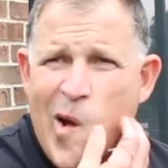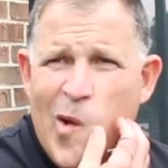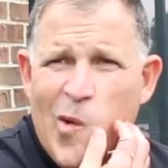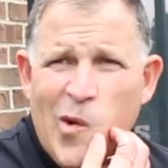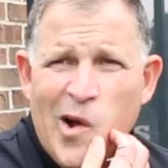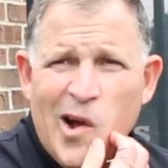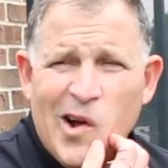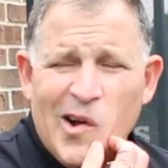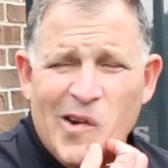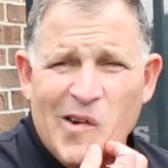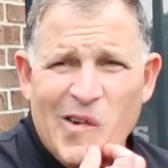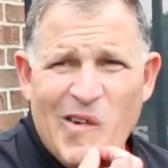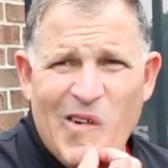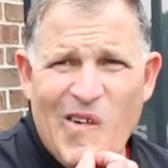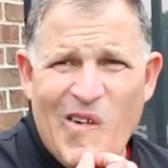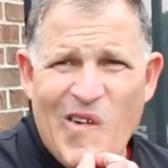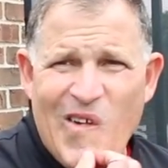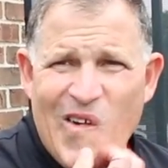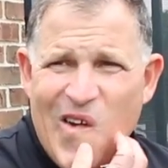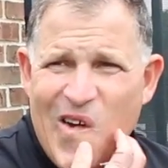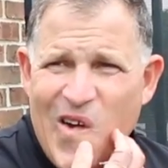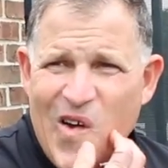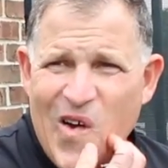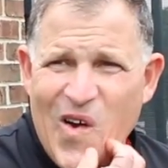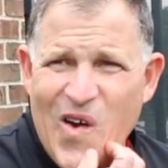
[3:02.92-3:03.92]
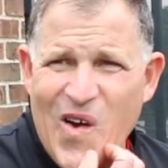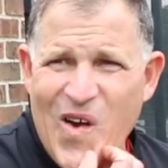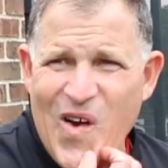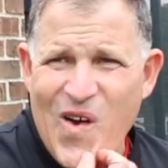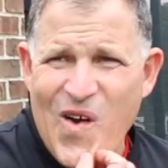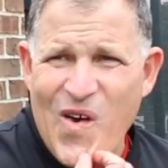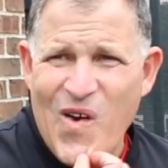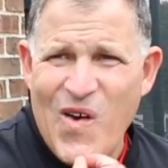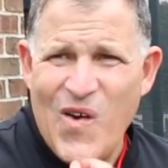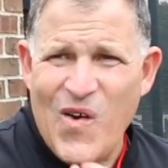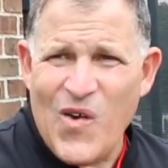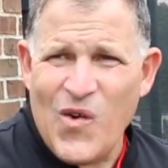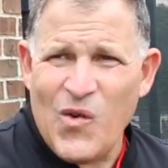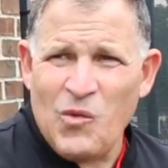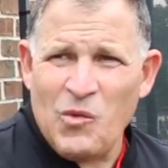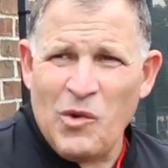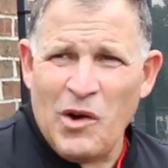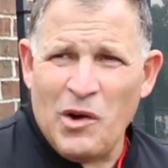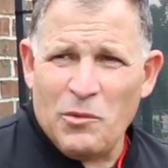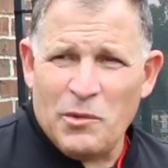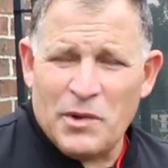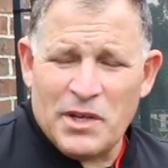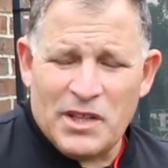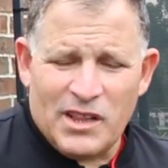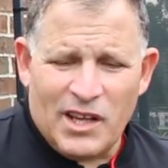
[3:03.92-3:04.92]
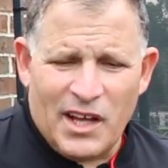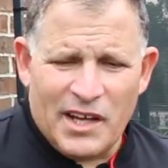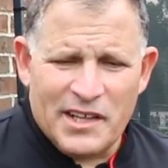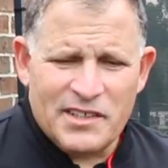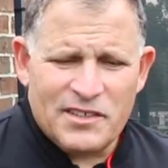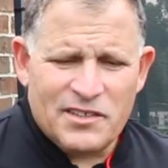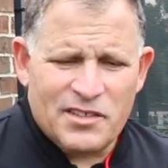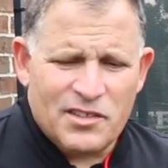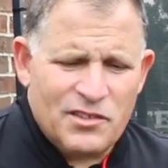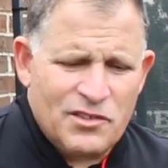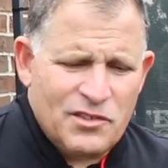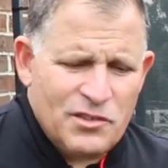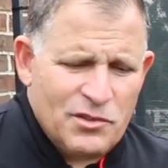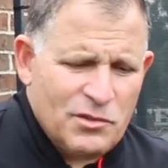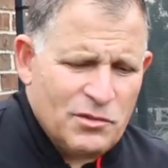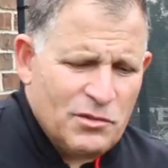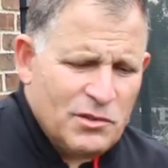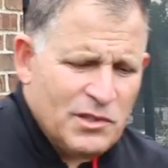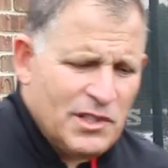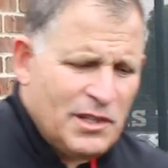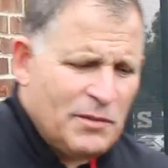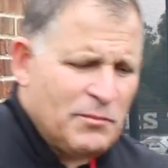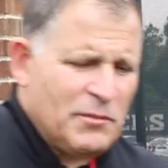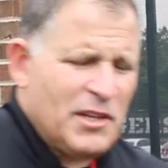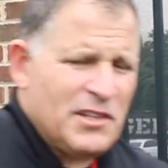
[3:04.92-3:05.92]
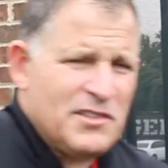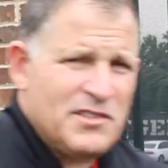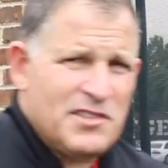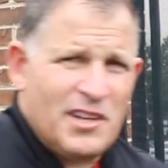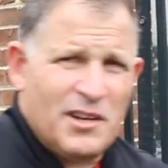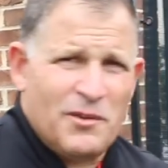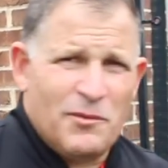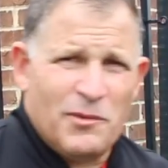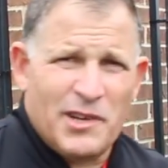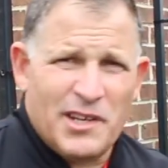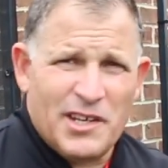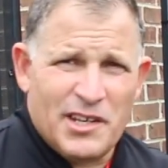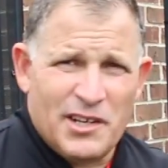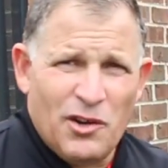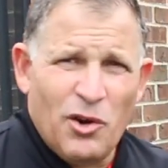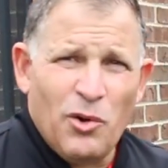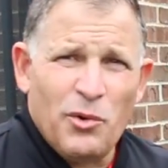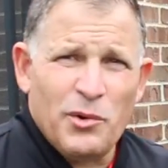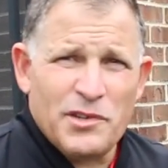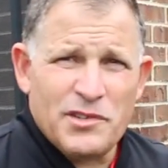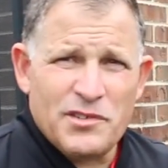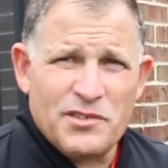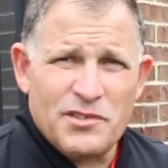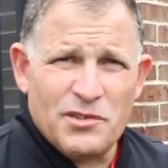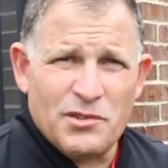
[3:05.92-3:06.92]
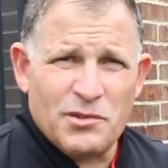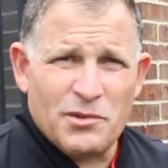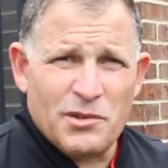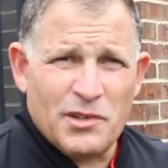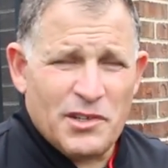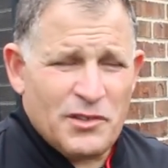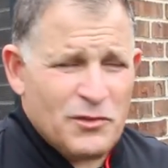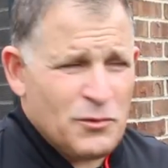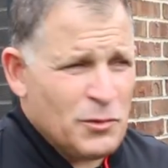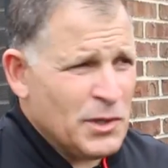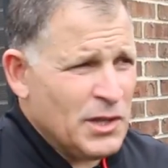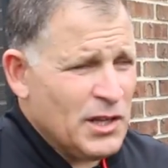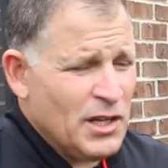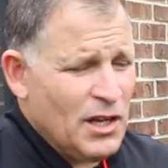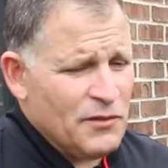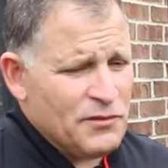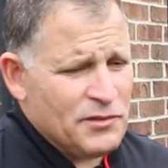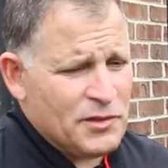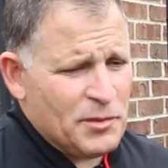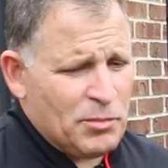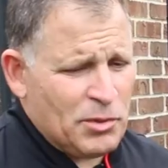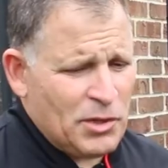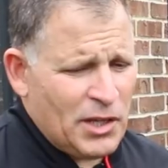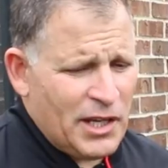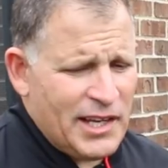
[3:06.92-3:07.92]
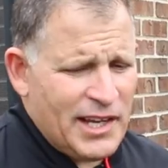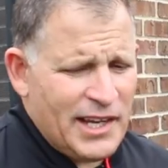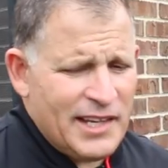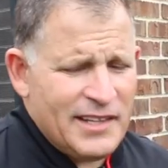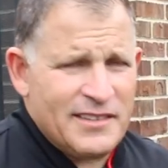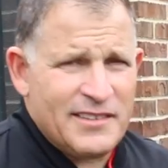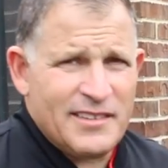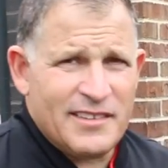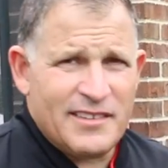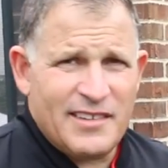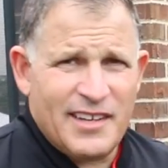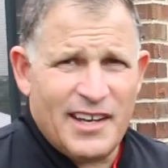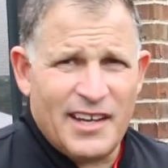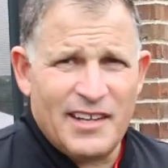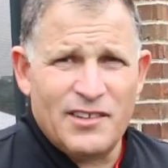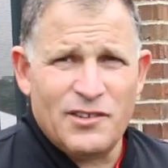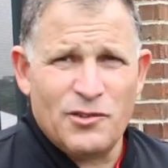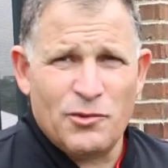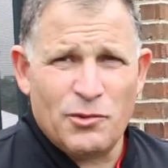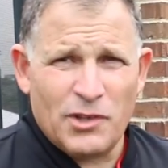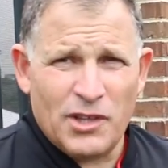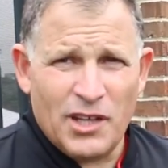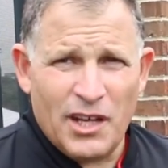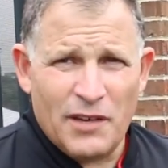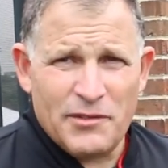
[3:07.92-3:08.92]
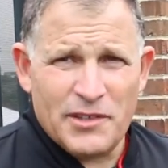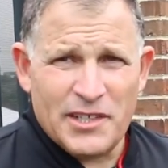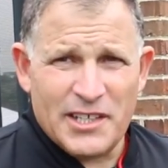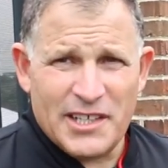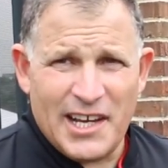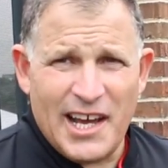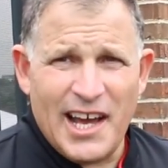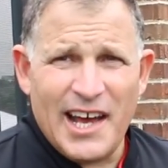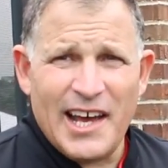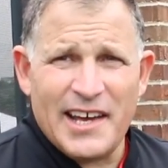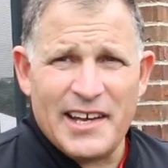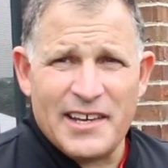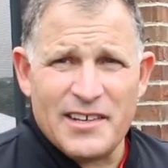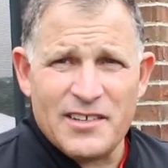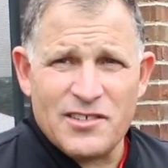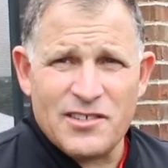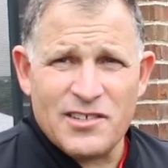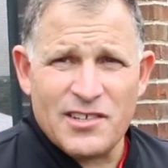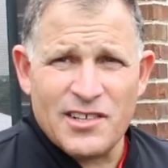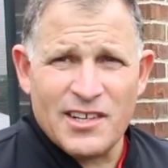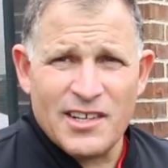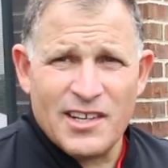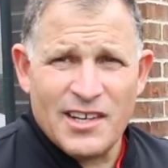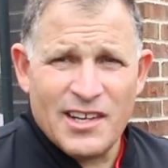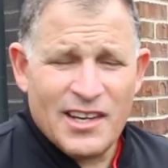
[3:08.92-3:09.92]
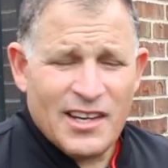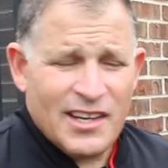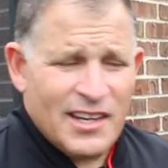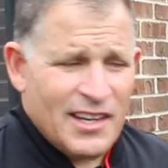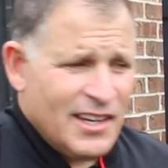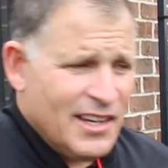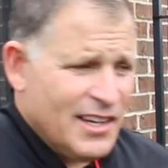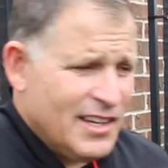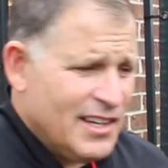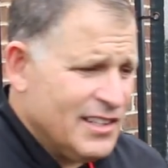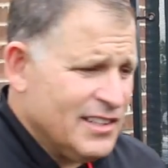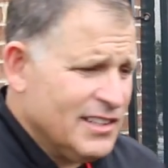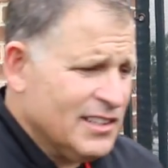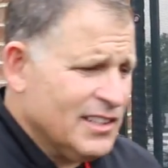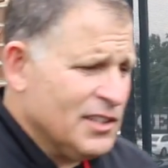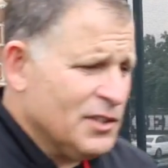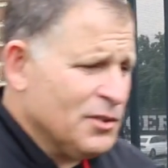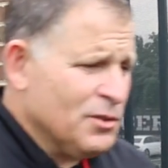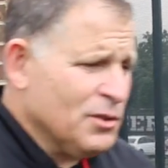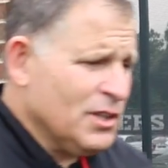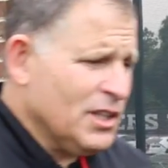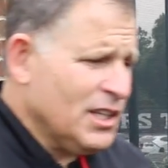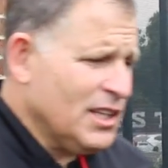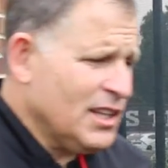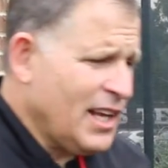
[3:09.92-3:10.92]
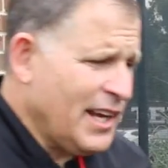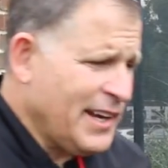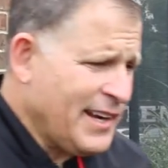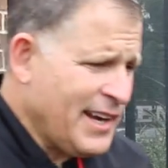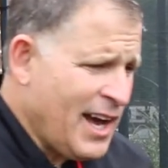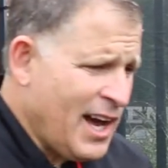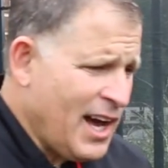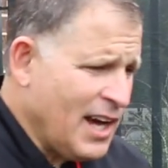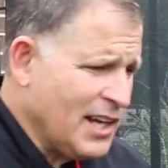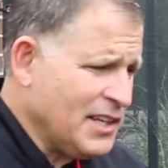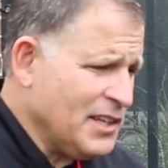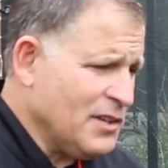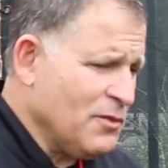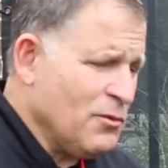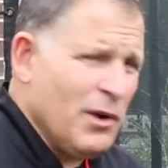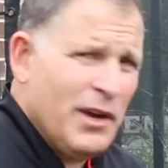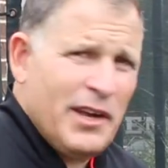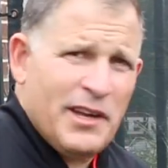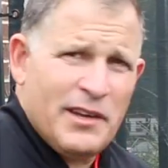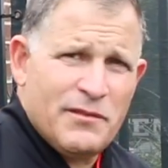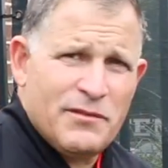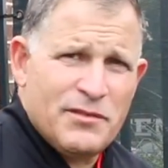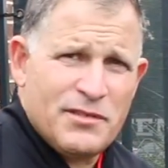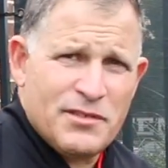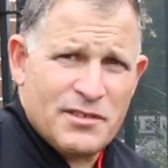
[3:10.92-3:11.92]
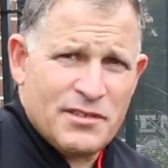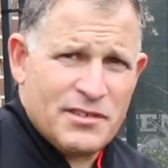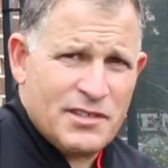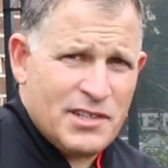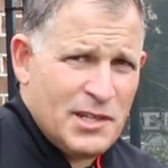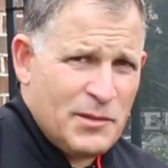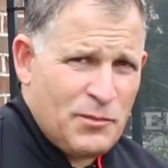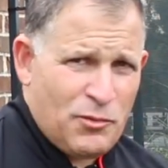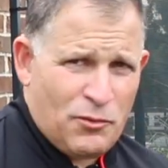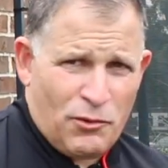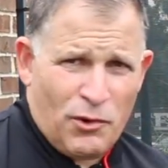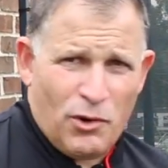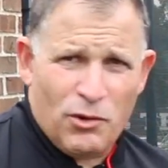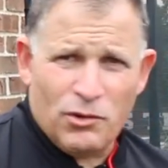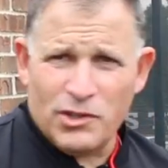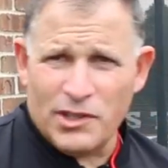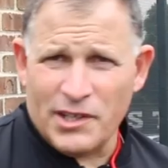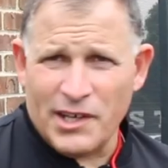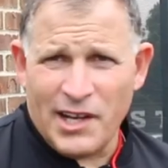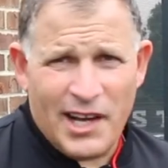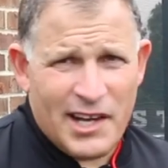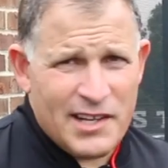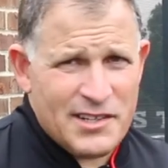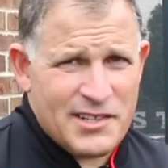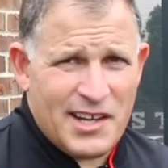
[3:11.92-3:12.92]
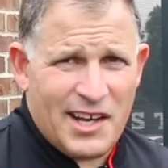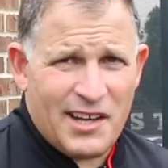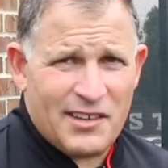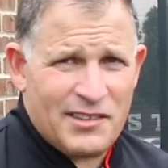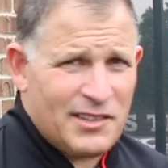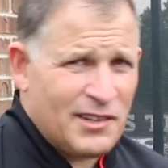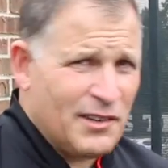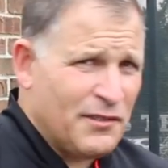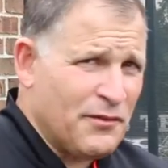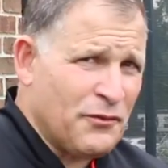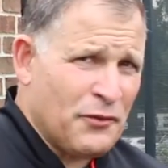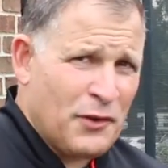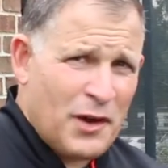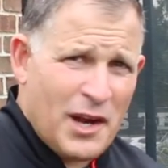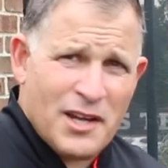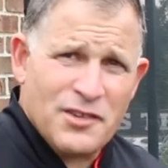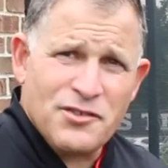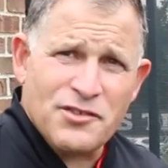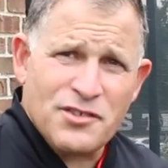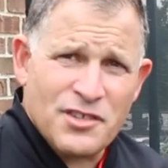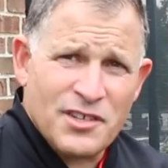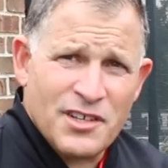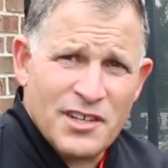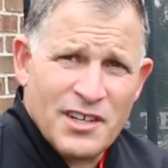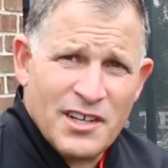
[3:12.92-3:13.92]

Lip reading: Well, what we like to do, and I'm not saying we can always do it, is we love to play 8 to 10 to 11 guys. Mm-hmm. And literally, like hockey waves, keep rolling guys out there fresh.